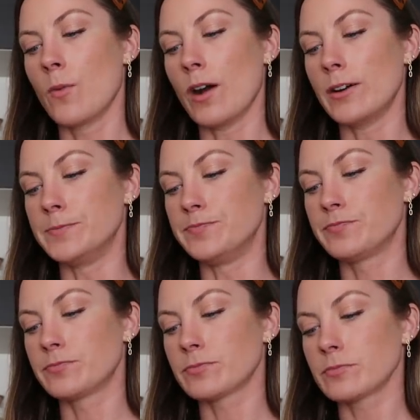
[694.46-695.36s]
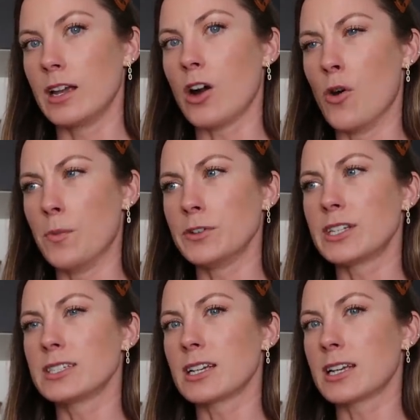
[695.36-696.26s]
Um. It almost
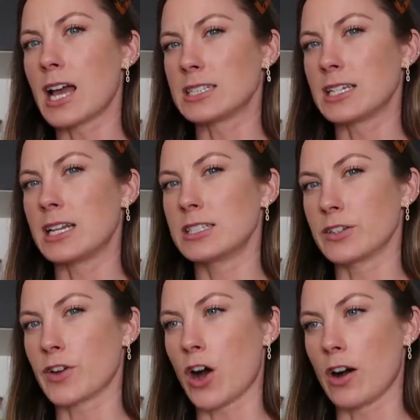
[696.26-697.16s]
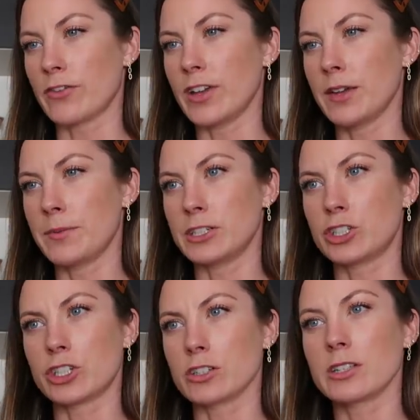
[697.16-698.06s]
tastes like it has a hint of coffee,
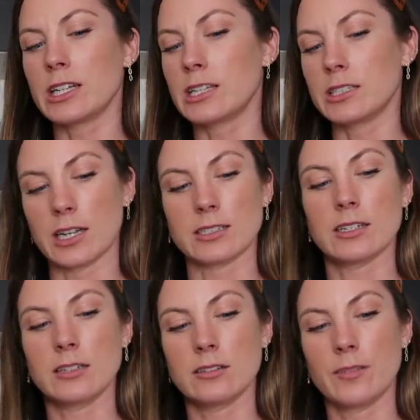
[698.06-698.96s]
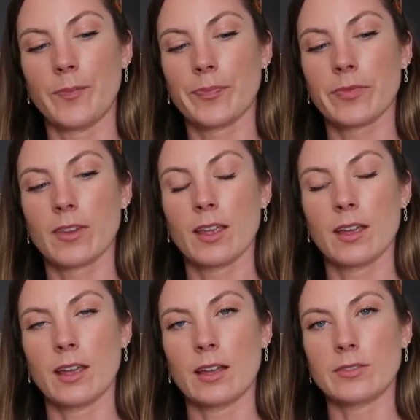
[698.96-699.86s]
but surely it doesn't.
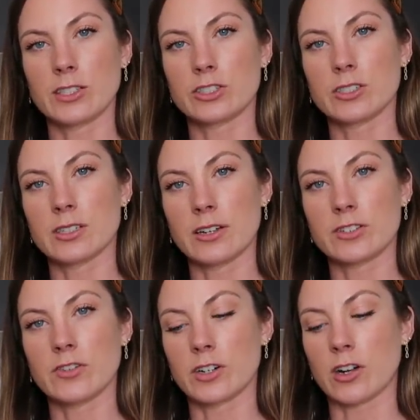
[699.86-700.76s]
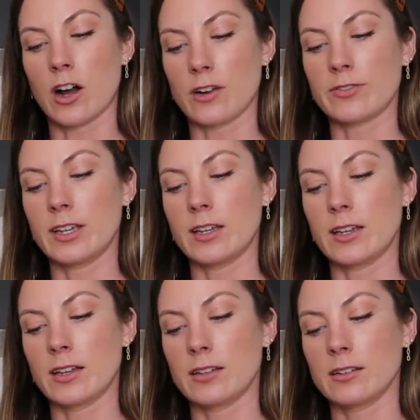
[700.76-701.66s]
And that's just leftover
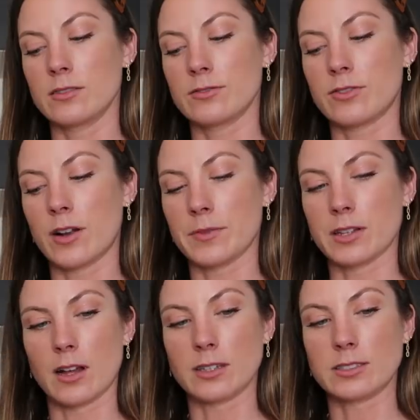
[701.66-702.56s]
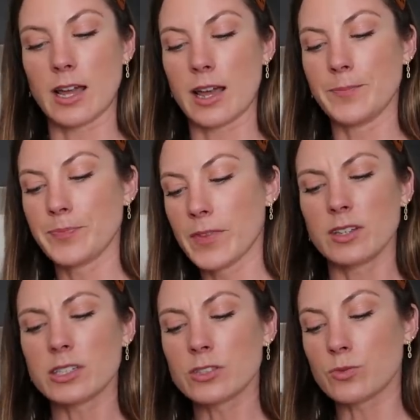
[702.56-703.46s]
coffee from the latte.
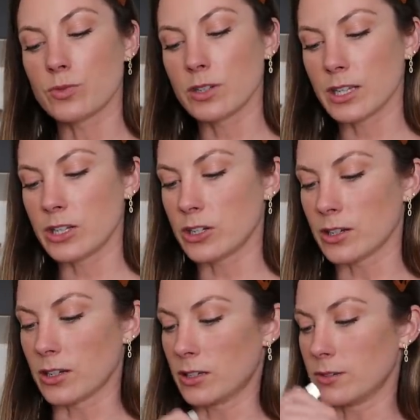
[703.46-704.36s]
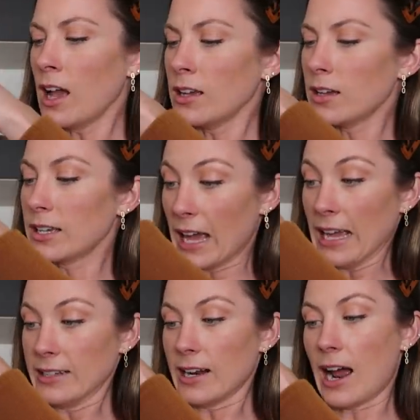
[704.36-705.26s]
This is really good. I,
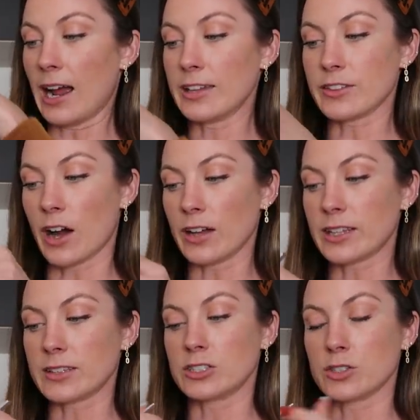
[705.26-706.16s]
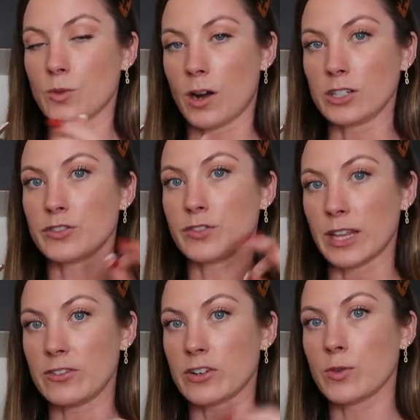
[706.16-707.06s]
again, I thought that the squash
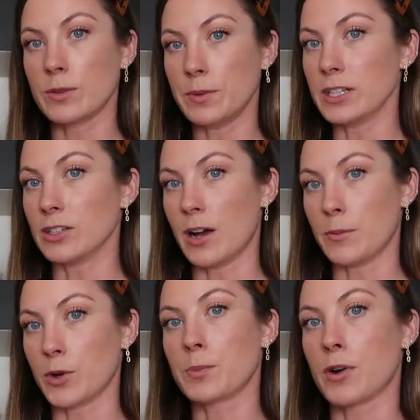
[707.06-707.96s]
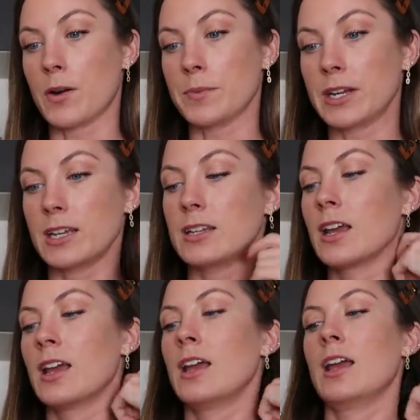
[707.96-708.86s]
flavor would be a lot more prominent,